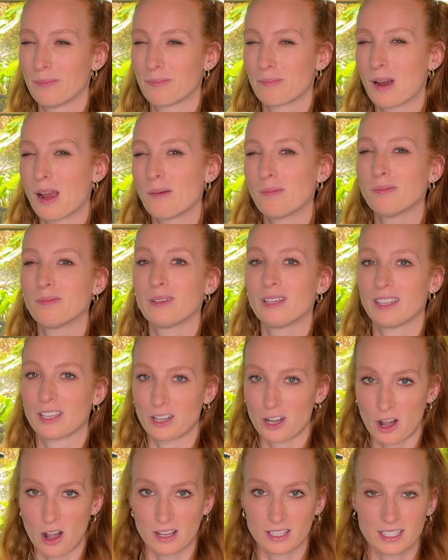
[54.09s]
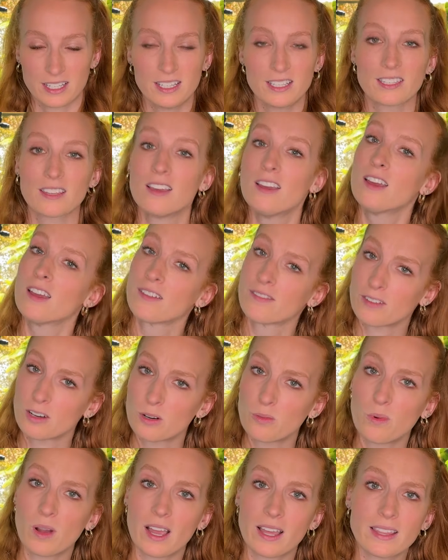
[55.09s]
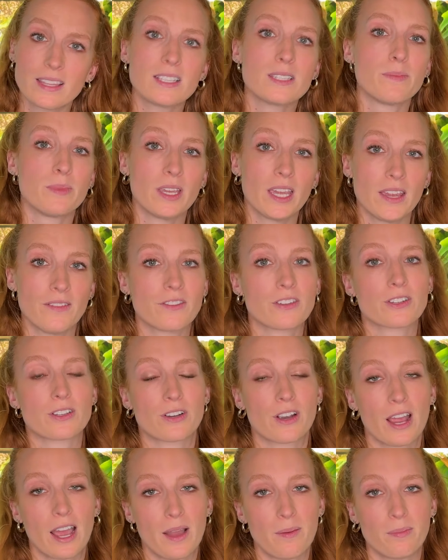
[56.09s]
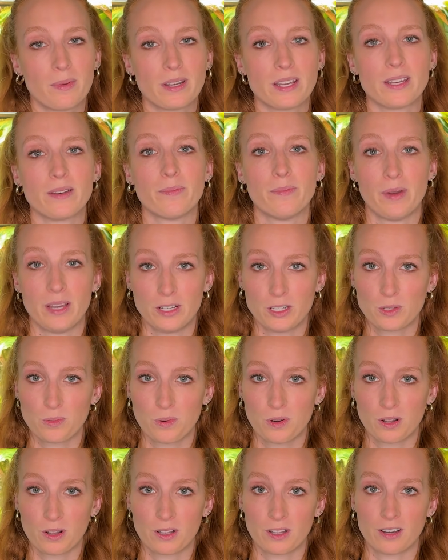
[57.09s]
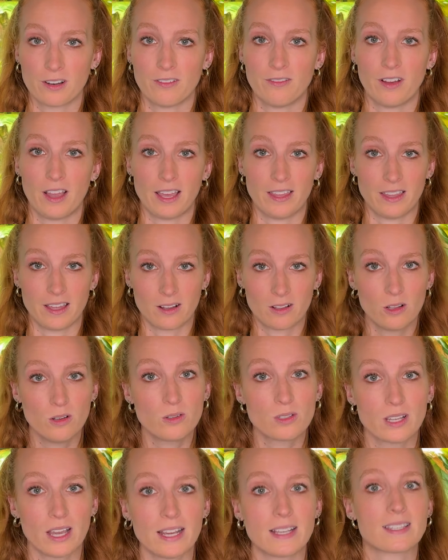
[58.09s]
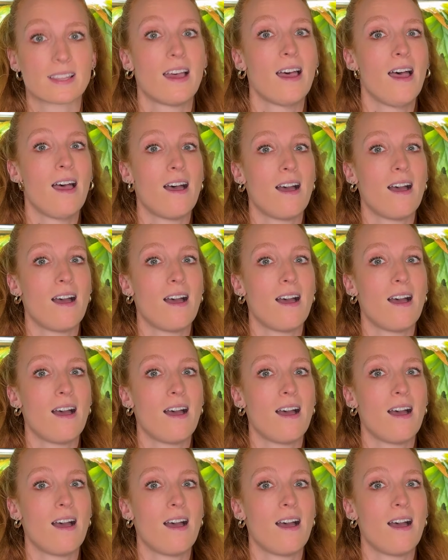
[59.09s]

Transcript: probably the causes for why these behaviors are happening, but I just want to clarify that closed eyes